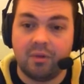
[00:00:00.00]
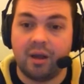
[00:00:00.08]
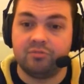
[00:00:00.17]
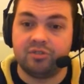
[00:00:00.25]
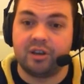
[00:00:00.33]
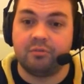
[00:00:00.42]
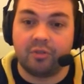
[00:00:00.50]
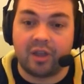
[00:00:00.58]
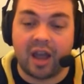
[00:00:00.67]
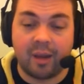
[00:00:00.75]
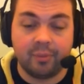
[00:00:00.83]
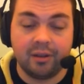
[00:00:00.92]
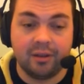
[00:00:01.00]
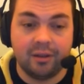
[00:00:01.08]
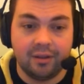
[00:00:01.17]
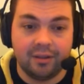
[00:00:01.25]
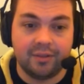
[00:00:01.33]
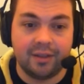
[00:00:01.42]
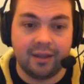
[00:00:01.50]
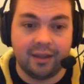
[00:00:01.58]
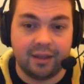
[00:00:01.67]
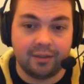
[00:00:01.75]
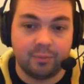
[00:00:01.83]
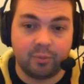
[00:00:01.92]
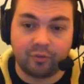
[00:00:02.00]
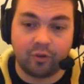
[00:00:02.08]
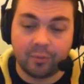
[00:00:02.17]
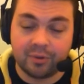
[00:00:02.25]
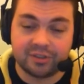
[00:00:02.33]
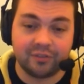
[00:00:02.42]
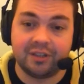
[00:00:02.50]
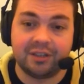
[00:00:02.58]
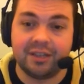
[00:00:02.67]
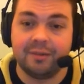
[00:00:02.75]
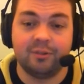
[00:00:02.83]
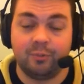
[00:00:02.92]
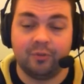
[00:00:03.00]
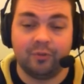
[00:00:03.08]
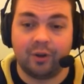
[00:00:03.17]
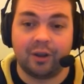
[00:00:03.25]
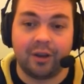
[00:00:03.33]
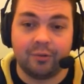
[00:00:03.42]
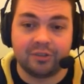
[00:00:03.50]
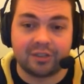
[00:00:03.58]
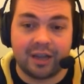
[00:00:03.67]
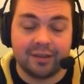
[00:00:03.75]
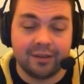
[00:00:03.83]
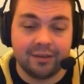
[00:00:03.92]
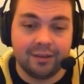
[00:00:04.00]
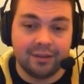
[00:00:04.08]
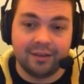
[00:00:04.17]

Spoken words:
I'm genuinely happy. The performance of the team has been fucking outstanding.